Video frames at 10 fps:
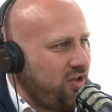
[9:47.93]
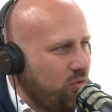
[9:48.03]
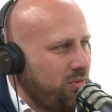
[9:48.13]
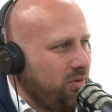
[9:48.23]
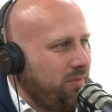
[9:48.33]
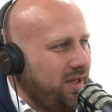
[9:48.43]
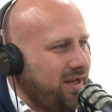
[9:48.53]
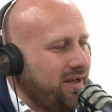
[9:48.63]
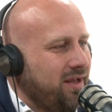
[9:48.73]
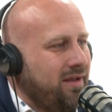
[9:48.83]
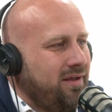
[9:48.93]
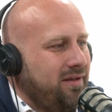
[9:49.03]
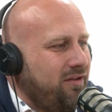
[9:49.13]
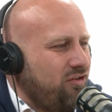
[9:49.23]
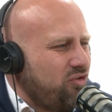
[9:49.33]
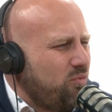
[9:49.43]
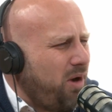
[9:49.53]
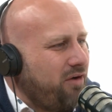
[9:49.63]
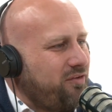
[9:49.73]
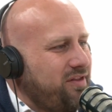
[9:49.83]
human being there's no
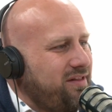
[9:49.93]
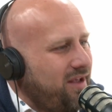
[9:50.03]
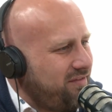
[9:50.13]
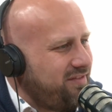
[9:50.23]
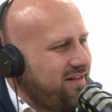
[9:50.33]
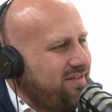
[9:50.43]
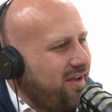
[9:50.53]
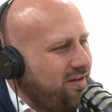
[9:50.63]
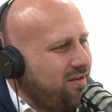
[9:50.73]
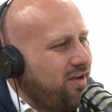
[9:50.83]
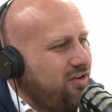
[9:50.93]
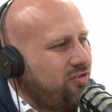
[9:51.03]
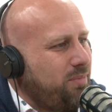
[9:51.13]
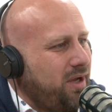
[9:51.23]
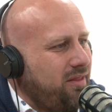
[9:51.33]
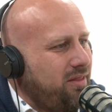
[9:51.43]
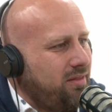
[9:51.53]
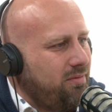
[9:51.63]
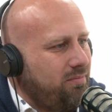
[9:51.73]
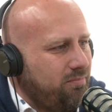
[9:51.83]
part of us that's untouched by
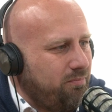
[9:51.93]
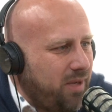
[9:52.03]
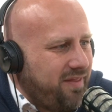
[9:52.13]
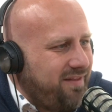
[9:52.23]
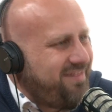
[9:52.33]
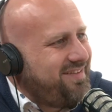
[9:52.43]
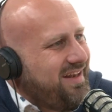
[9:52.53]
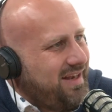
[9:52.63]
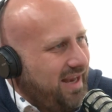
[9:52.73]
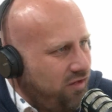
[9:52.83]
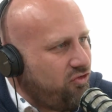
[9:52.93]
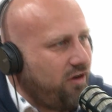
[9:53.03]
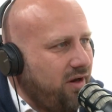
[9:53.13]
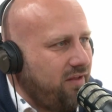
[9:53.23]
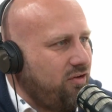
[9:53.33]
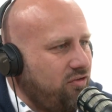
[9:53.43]
by the sin nature, and yeah.